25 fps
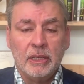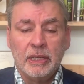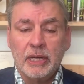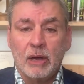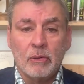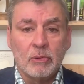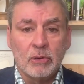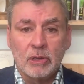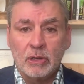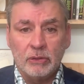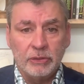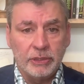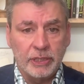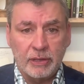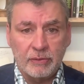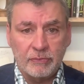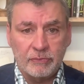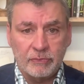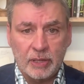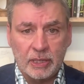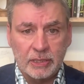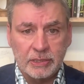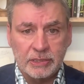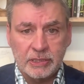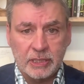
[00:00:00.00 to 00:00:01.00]
Now, we're only a,
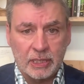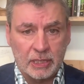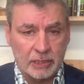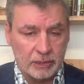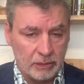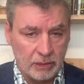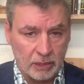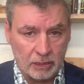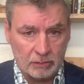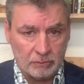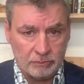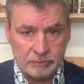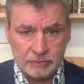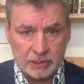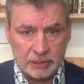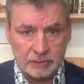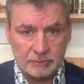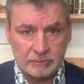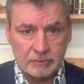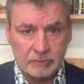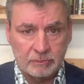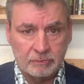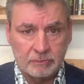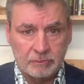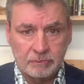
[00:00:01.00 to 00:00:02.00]
a you know a
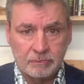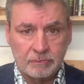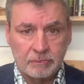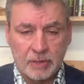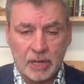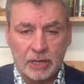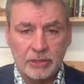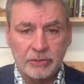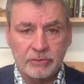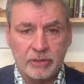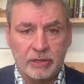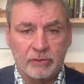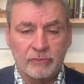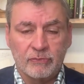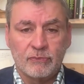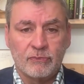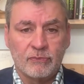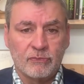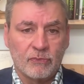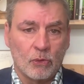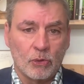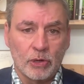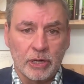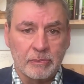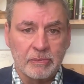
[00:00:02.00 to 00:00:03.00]
country of
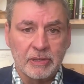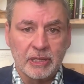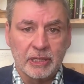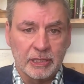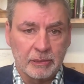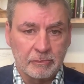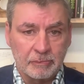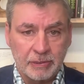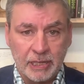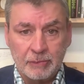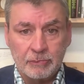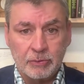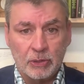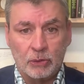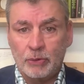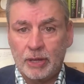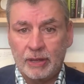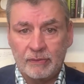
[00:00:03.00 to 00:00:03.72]
forty million people.